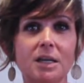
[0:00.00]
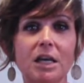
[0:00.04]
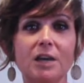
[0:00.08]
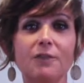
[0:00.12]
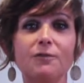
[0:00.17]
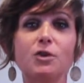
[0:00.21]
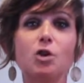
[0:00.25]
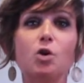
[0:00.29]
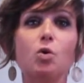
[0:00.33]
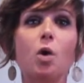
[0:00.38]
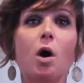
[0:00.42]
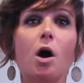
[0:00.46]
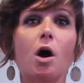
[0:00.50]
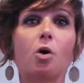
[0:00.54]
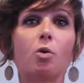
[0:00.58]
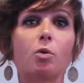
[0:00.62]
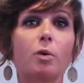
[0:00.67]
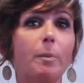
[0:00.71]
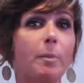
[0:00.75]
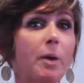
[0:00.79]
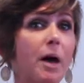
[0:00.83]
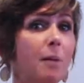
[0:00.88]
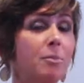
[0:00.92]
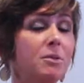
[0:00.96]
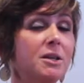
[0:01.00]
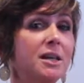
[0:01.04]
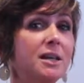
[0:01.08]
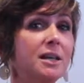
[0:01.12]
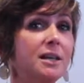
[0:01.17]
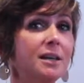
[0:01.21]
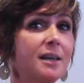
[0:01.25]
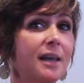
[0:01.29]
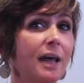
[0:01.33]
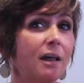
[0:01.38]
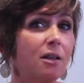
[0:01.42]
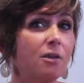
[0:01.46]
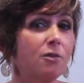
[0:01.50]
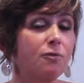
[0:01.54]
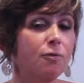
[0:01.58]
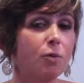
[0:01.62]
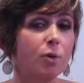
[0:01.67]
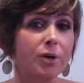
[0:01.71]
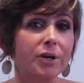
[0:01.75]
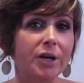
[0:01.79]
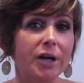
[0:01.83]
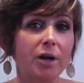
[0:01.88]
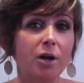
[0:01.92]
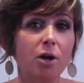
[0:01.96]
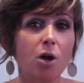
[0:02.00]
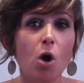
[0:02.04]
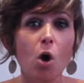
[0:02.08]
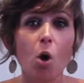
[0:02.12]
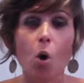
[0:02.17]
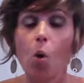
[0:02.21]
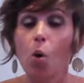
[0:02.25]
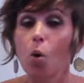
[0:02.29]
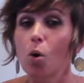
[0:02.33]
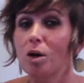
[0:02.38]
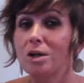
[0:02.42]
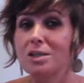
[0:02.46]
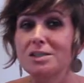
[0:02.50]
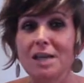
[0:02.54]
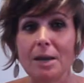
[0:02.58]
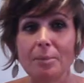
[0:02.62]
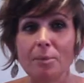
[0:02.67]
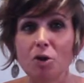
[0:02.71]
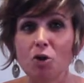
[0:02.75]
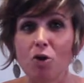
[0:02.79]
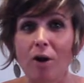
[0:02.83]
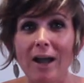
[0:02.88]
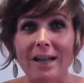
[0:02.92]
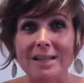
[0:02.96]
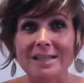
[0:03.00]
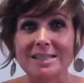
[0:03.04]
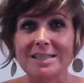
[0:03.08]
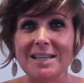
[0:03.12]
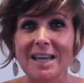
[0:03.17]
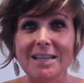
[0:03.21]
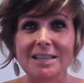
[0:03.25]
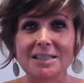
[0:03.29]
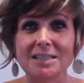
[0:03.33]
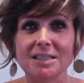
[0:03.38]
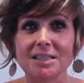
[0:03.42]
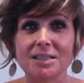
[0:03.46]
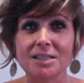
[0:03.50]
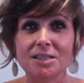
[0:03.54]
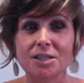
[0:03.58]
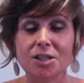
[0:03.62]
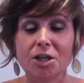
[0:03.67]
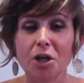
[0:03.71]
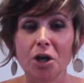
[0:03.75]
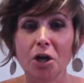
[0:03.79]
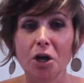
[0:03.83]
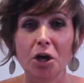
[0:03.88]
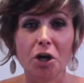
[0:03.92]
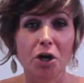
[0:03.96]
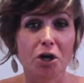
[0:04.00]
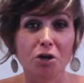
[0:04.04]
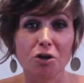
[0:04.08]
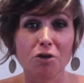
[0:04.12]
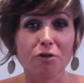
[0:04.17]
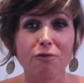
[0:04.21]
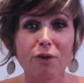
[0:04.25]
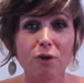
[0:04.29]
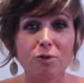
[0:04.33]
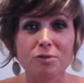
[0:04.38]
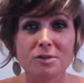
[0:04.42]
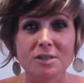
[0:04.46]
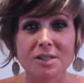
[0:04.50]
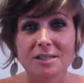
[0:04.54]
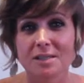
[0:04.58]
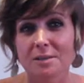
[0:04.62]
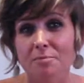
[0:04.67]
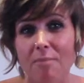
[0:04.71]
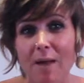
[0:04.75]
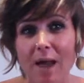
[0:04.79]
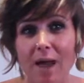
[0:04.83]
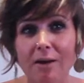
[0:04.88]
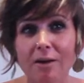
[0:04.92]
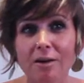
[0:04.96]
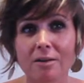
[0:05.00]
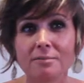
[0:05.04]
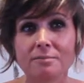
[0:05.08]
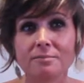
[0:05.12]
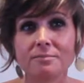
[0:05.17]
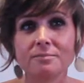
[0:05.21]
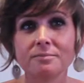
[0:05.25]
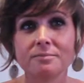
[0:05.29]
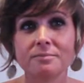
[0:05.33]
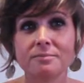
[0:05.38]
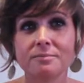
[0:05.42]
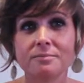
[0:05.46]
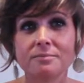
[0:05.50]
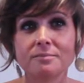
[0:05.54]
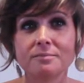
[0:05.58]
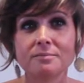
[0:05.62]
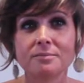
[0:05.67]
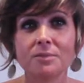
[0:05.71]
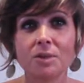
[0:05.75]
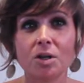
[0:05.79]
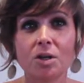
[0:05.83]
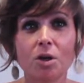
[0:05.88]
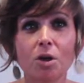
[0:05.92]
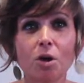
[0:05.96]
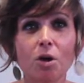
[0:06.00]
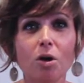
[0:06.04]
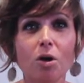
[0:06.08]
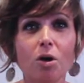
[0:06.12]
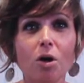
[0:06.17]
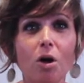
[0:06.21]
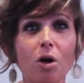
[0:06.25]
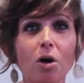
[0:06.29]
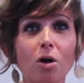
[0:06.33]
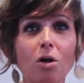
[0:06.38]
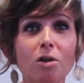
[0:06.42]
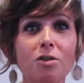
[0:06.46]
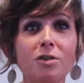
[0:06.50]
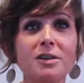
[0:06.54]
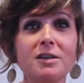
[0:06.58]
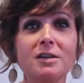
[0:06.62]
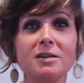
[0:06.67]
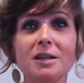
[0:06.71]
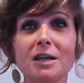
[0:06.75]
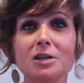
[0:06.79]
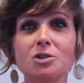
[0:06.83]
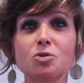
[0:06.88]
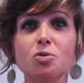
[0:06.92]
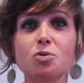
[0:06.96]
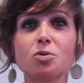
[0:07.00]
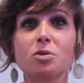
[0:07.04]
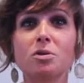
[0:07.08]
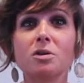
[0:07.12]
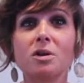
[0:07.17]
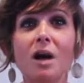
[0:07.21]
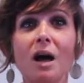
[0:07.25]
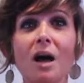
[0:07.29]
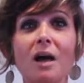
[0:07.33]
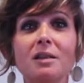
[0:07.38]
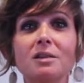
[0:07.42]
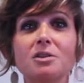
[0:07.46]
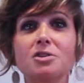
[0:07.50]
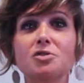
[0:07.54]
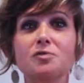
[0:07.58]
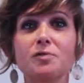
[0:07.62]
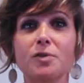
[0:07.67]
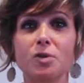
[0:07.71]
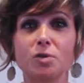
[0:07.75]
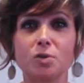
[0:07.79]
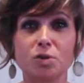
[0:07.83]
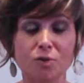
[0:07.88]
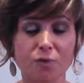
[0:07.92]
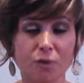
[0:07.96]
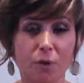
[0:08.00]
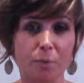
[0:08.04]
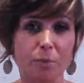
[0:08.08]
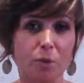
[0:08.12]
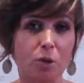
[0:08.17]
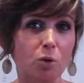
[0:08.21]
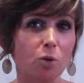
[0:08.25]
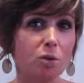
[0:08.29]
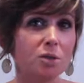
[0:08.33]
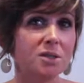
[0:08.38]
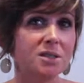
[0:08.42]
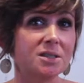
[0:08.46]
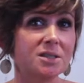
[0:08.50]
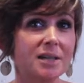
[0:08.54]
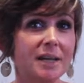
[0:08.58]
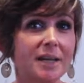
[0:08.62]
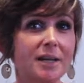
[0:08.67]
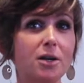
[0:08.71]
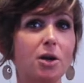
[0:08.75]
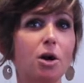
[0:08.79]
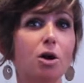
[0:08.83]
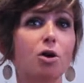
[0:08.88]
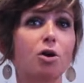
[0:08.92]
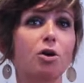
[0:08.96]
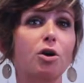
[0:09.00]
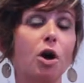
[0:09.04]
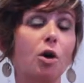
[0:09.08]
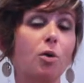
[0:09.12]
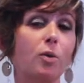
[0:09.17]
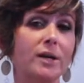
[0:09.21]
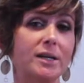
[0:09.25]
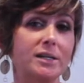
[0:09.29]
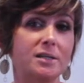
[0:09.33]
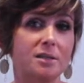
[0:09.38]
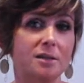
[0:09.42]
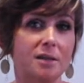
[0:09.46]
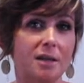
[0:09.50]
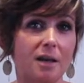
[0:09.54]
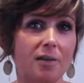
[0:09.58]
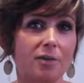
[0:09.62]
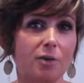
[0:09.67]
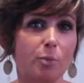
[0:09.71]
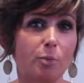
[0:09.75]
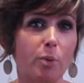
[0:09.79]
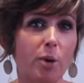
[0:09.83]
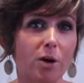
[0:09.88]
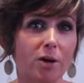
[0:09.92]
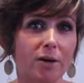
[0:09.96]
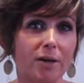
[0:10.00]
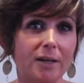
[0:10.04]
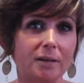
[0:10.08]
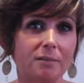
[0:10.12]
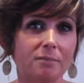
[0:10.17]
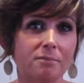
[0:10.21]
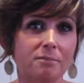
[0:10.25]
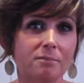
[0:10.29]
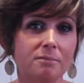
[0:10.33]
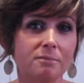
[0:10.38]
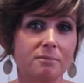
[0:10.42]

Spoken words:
If you are a Republican in California or a Democrat in Texas, your vote doesn't matter. All the Electoral College votes from your state are going to the other party.